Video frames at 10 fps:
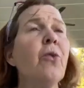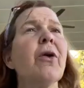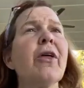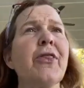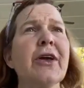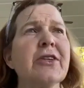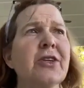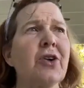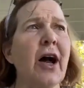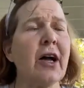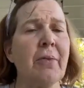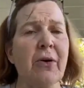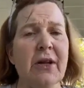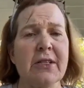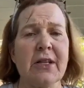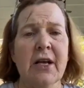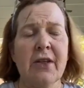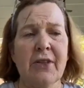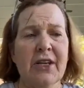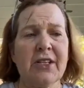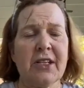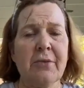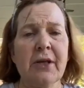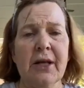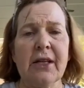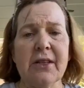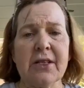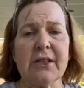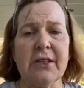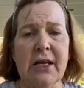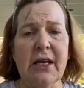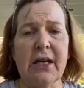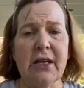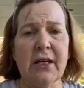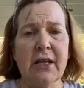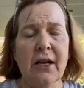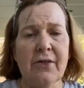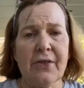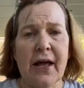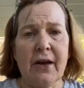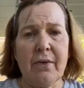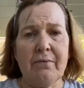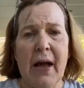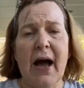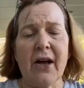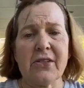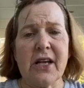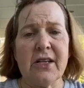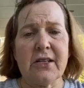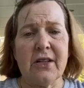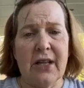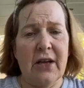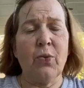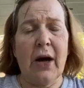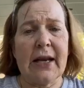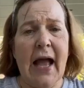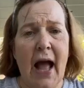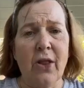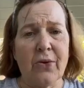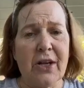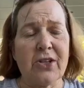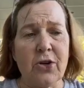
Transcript: one of the things they talk about is they stimulate this need that ba- says they want calories.